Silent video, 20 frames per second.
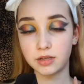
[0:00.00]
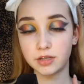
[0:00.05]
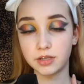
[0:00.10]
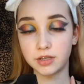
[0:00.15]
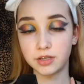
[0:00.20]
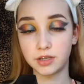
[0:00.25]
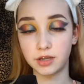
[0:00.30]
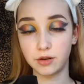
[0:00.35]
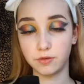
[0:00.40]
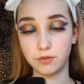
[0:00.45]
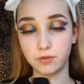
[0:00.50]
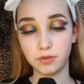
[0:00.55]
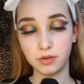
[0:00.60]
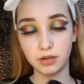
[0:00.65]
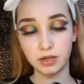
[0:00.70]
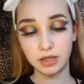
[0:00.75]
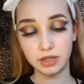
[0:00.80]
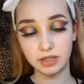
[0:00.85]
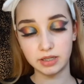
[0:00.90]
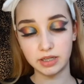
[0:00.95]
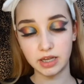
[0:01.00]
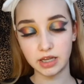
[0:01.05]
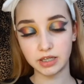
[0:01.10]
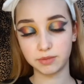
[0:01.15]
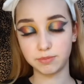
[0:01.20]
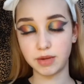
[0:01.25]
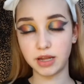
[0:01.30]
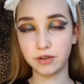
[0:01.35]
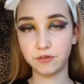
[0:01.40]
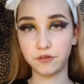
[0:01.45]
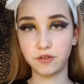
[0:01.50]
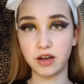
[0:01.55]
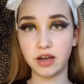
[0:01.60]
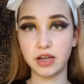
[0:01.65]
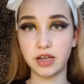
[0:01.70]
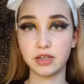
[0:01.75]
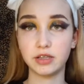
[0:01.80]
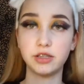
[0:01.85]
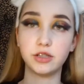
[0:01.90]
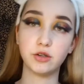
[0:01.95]
So it says
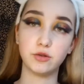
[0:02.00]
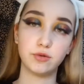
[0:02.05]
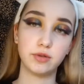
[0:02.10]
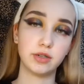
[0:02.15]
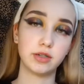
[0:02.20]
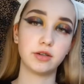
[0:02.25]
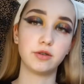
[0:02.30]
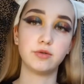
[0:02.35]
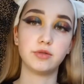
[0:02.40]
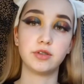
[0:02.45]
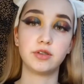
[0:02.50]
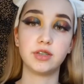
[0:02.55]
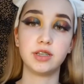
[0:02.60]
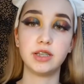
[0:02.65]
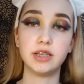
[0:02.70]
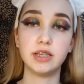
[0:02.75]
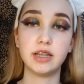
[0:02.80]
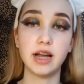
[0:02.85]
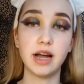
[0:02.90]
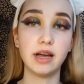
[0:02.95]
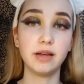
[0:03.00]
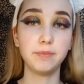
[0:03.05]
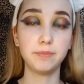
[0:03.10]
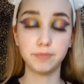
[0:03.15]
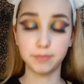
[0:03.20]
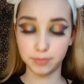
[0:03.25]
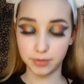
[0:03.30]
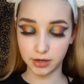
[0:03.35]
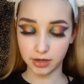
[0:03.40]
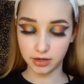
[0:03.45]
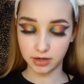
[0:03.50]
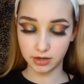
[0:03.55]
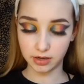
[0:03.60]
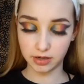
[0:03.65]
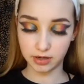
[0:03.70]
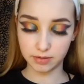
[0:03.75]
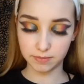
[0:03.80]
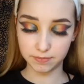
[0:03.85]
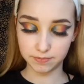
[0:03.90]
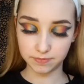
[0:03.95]
mattifying, so we're going to see that, but
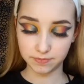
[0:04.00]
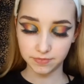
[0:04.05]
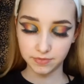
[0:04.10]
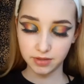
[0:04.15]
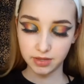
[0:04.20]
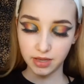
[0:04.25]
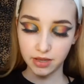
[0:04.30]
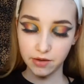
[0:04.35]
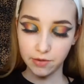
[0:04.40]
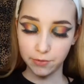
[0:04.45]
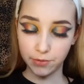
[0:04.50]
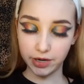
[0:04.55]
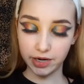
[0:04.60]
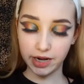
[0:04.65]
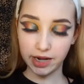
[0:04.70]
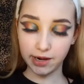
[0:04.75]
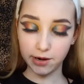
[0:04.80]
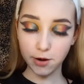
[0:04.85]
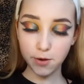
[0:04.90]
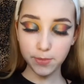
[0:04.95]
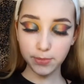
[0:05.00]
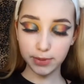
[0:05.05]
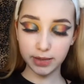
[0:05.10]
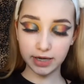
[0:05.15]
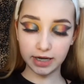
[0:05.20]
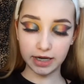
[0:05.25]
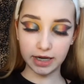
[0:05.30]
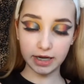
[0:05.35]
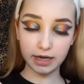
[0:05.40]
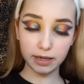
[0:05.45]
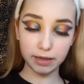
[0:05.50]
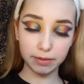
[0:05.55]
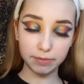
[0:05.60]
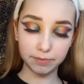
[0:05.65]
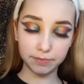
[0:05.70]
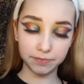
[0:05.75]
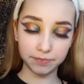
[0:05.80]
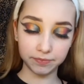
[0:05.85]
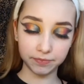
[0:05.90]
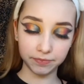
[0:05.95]
when I opened it,
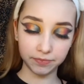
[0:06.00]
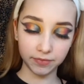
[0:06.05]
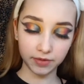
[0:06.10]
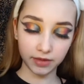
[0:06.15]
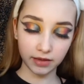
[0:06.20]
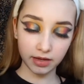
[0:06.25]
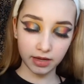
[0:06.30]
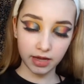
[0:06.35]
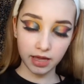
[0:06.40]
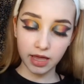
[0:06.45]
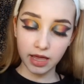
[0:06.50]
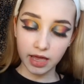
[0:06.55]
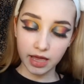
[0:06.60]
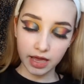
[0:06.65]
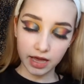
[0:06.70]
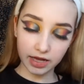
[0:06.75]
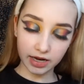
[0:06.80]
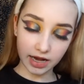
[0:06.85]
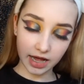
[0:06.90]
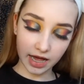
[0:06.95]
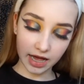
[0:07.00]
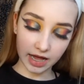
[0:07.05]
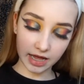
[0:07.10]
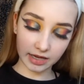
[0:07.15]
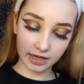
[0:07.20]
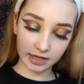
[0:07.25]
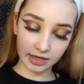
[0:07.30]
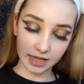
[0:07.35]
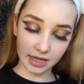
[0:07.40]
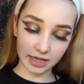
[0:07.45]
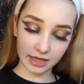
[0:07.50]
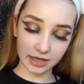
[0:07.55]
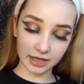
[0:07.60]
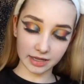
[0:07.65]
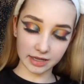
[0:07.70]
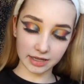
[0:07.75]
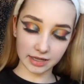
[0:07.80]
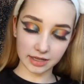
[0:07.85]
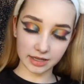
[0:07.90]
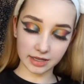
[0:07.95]
it had like
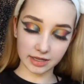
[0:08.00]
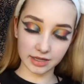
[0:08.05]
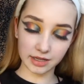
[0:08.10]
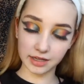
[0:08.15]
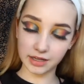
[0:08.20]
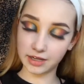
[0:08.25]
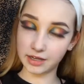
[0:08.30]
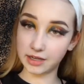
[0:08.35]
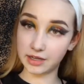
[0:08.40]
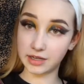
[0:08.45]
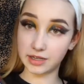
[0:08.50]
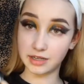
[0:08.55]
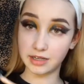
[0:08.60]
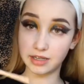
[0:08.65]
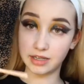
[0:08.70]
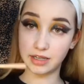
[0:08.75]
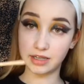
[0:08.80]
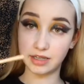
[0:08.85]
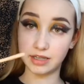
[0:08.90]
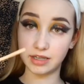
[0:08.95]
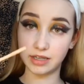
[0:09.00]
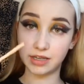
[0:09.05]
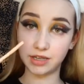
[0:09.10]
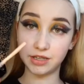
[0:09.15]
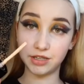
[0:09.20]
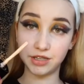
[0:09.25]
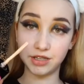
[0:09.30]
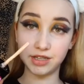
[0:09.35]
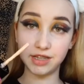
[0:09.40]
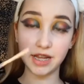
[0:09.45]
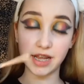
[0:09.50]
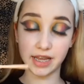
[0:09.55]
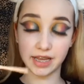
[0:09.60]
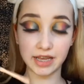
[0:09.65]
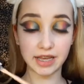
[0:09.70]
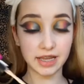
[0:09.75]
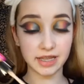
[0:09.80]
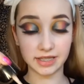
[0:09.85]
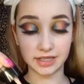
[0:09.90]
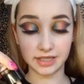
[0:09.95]
this
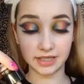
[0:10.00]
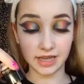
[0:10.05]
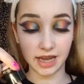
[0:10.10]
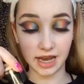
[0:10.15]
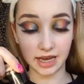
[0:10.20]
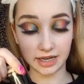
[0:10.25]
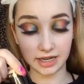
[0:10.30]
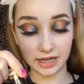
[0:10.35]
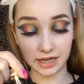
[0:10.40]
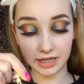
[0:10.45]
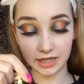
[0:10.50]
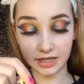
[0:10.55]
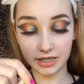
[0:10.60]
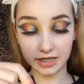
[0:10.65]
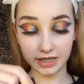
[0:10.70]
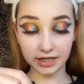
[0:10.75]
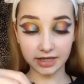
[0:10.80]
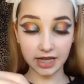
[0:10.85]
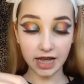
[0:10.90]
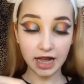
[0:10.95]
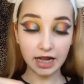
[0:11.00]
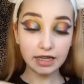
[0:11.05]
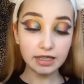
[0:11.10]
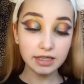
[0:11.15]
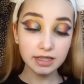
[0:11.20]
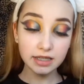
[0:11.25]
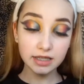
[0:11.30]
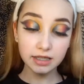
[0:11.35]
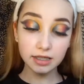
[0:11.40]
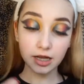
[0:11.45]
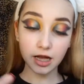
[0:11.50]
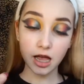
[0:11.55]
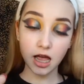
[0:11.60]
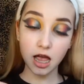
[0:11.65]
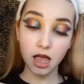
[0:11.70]
stick inside it. That's